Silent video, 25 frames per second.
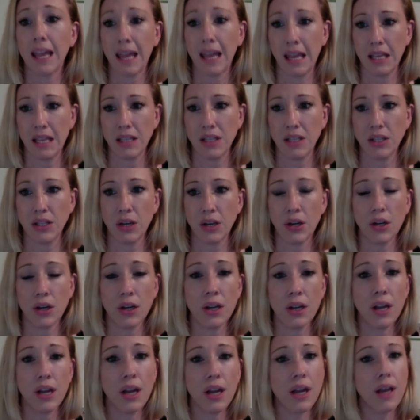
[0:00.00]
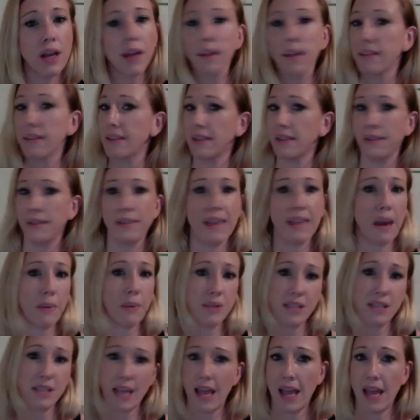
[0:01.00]
answer, that
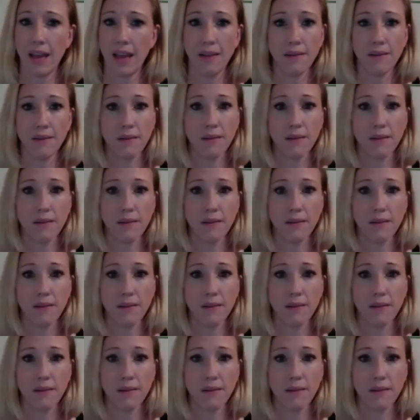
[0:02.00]
was it.